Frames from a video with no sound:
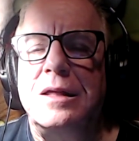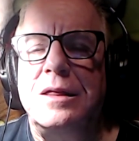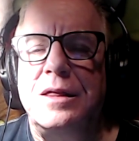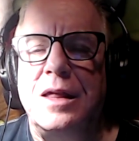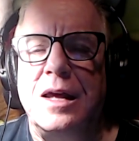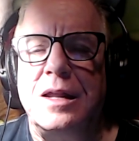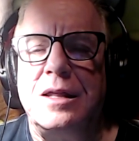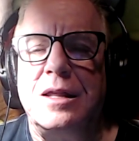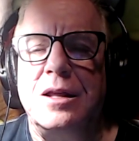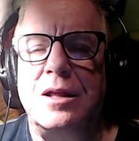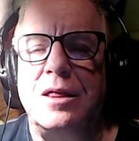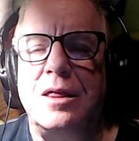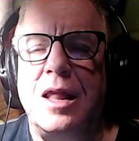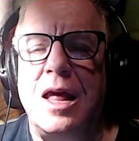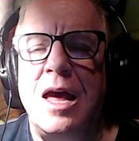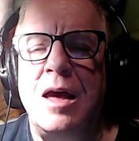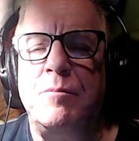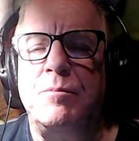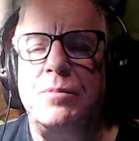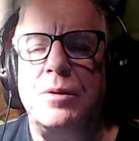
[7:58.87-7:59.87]
that the
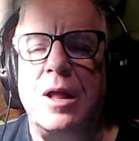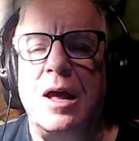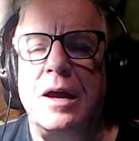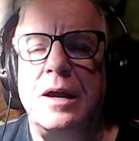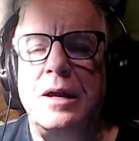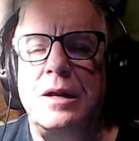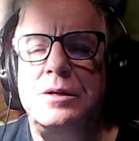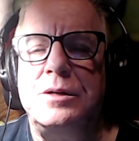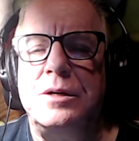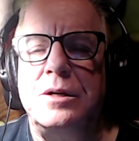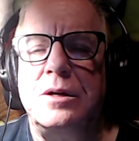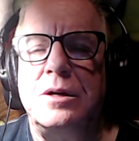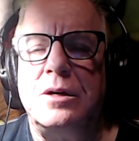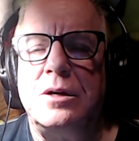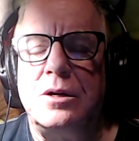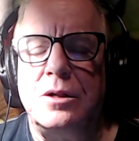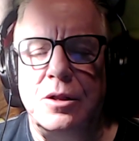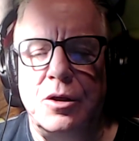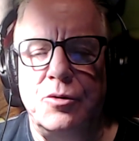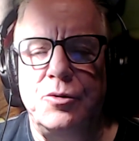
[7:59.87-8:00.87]
lamplight
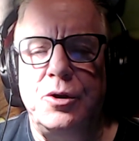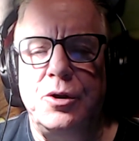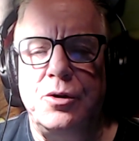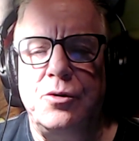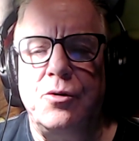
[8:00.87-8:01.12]
gloated